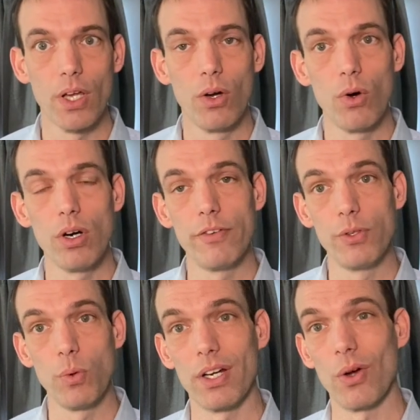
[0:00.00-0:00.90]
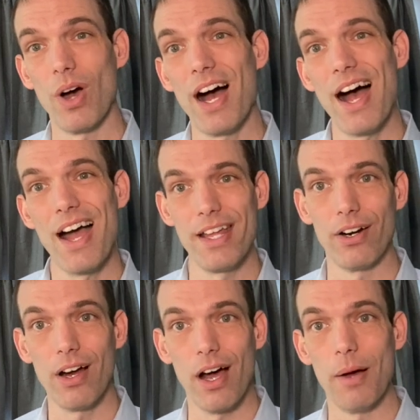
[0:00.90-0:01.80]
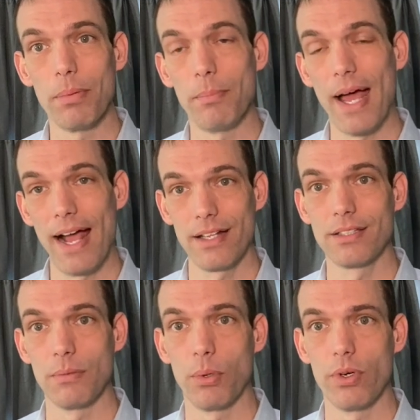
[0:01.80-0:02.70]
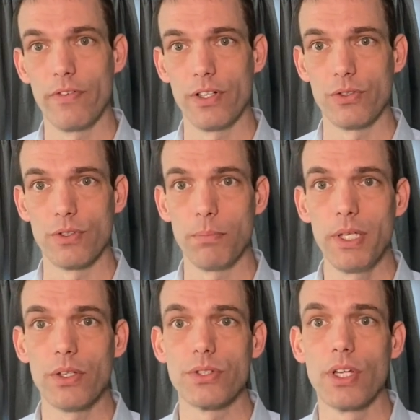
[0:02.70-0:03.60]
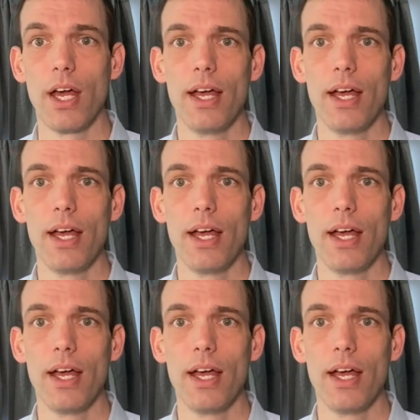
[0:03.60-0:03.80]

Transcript: Or if you go higher up past the Board of Veterans' Appeals,